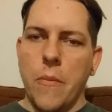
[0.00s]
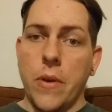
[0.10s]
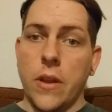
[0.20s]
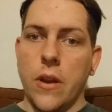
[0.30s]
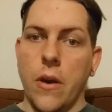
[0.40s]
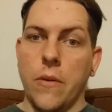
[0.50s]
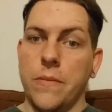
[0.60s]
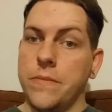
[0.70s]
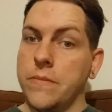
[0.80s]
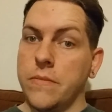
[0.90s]
But
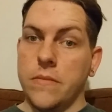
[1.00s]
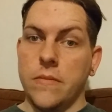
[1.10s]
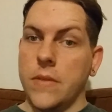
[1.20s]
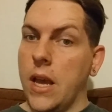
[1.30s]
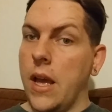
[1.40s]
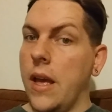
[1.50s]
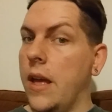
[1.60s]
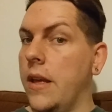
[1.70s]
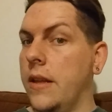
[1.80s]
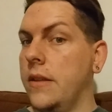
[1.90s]

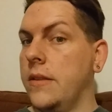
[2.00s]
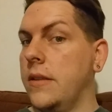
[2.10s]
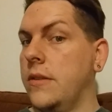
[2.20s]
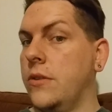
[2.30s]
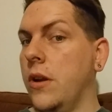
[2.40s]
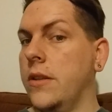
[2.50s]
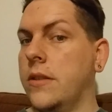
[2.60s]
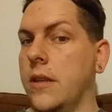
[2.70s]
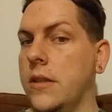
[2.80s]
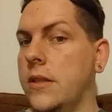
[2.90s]
that's his
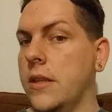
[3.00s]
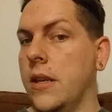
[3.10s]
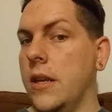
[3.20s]
choice. It's